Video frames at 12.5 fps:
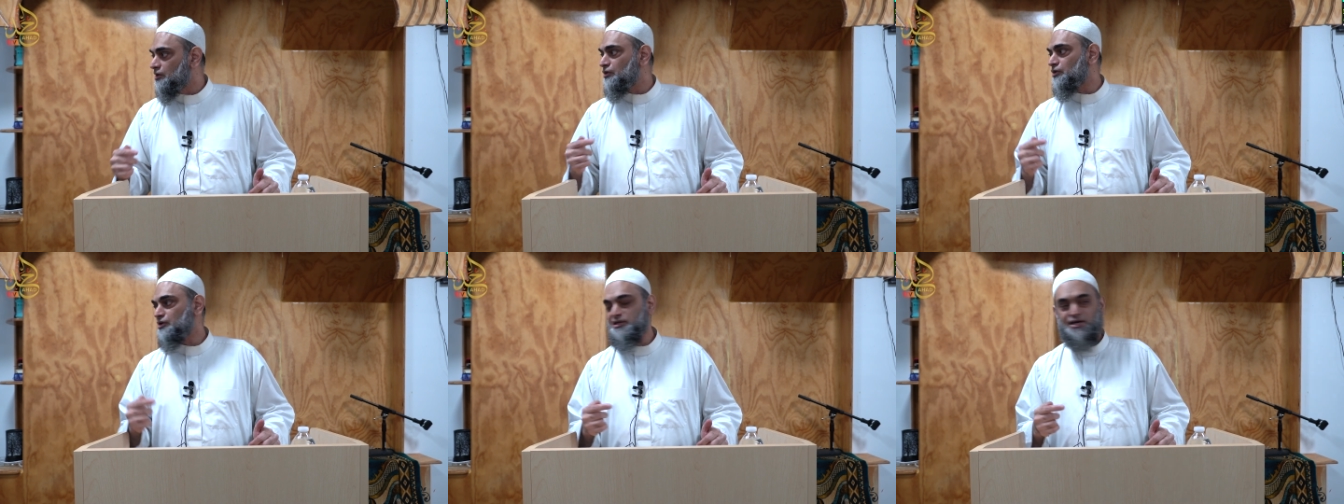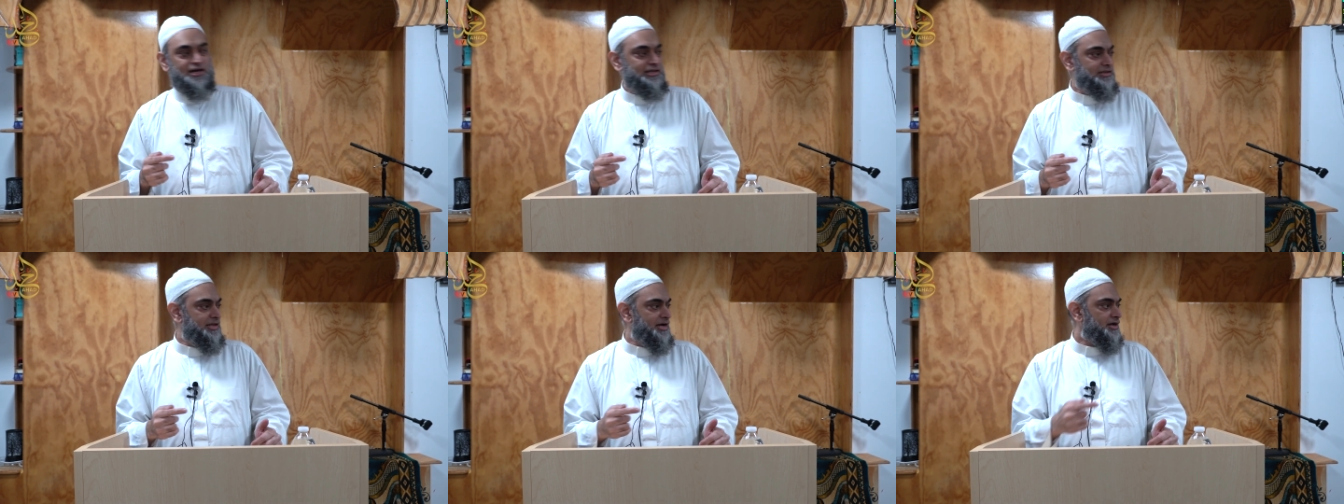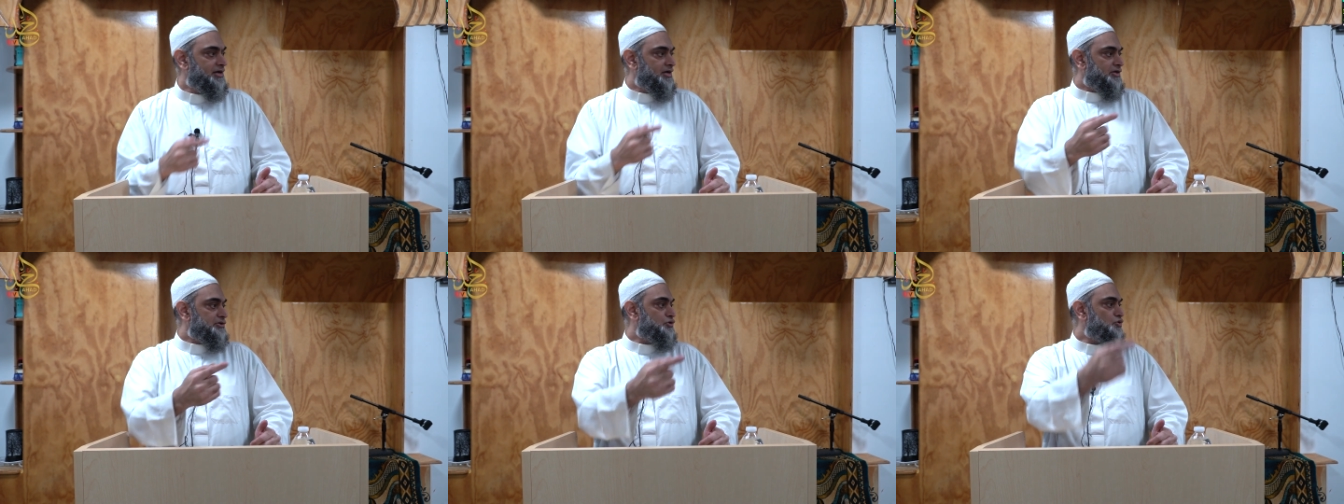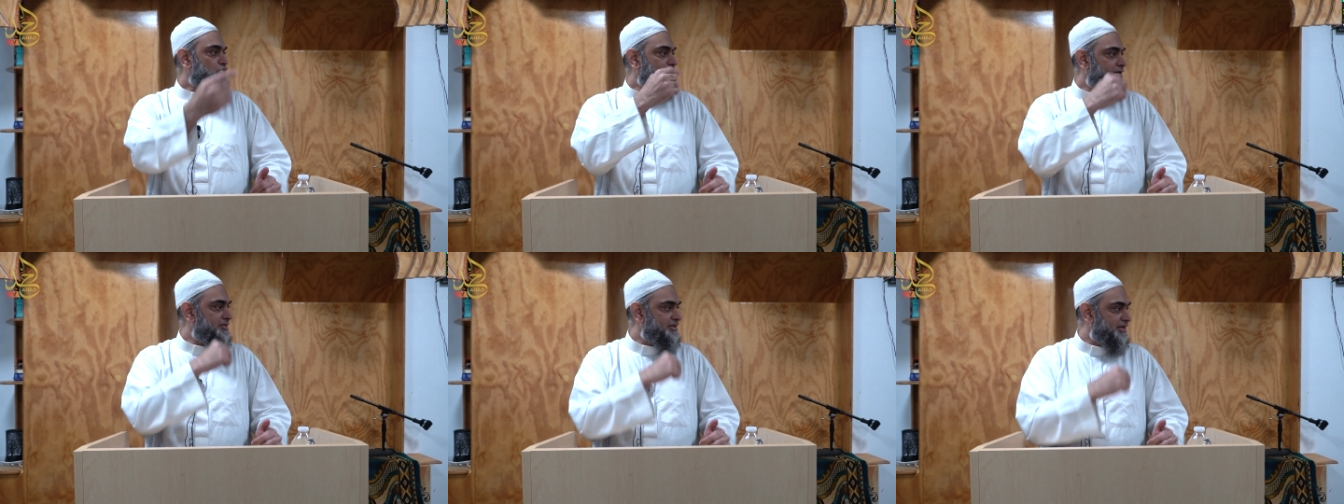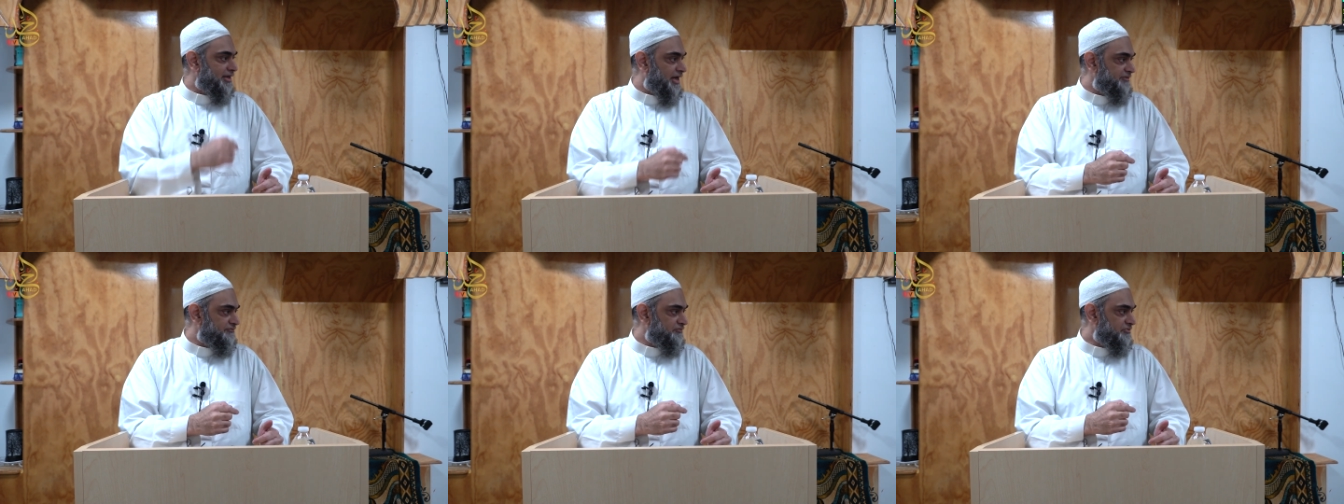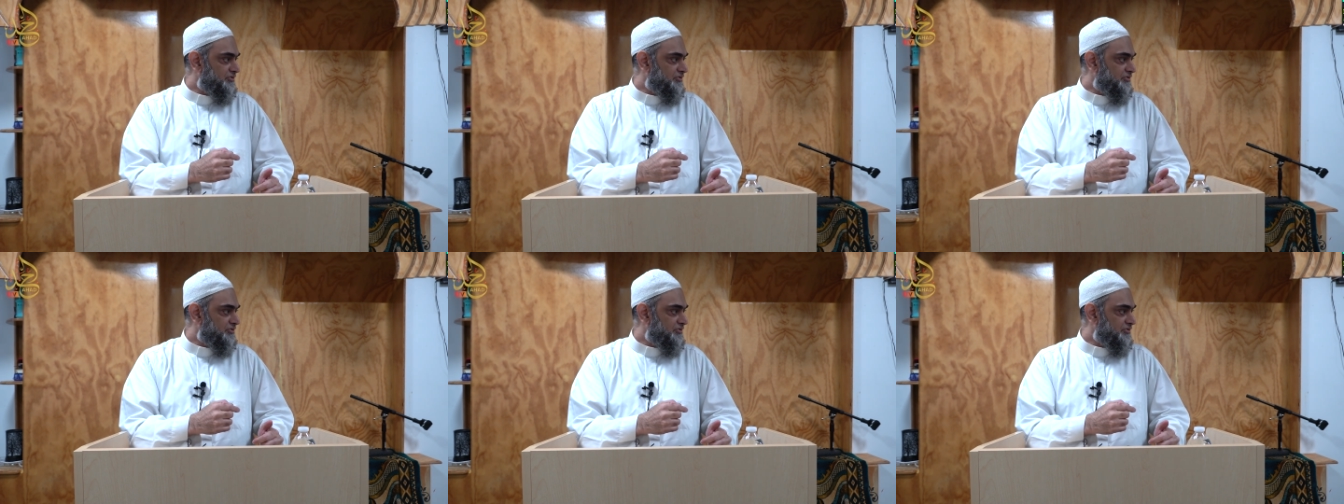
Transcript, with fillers: "Oh Ya Allah, you give me the life.